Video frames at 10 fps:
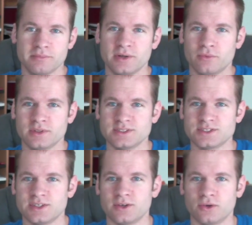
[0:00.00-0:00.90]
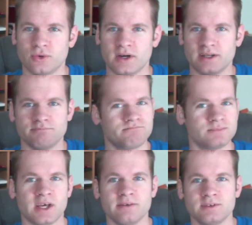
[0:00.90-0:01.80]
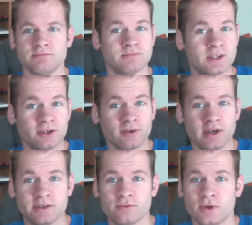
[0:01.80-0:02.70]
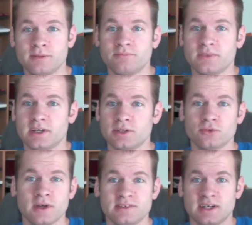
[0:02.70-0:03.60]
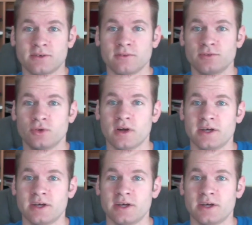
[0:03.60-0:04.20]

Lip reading: Bit10, David, the creative one, a great tech reviewer.